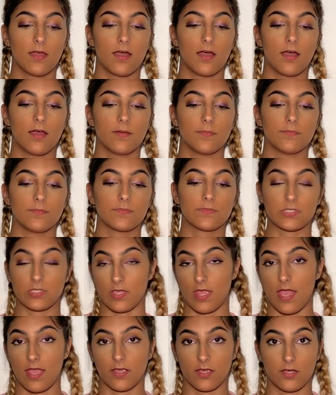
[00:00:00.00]
So
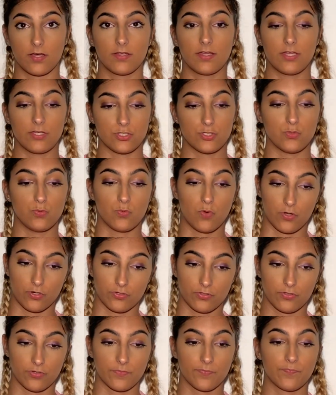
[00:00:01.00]
yeah, I got into
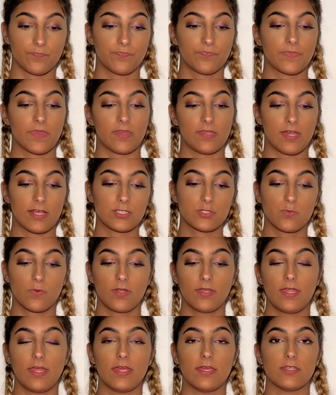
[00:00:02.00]
Waterloo. The next
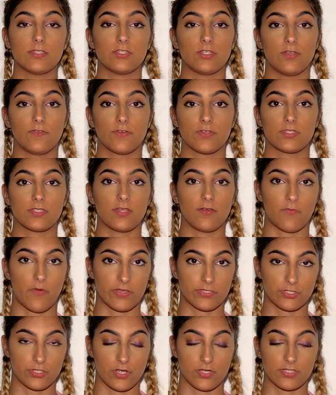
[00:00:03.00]
one is University of
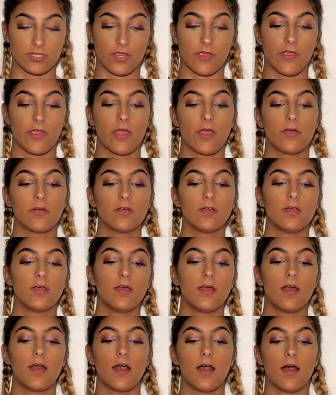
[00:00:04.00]
Western Ontario.
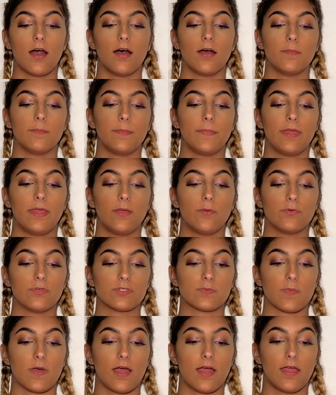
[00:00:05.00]
It
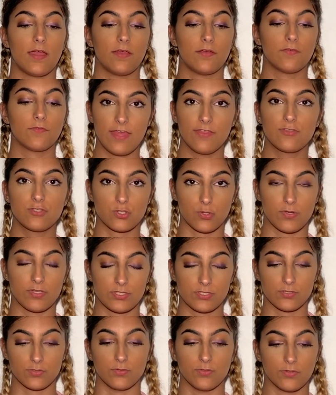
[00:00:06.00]
was my 8th
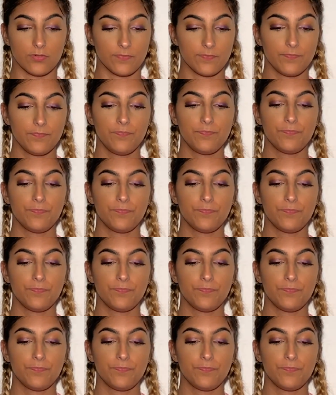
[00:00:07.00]
choice school,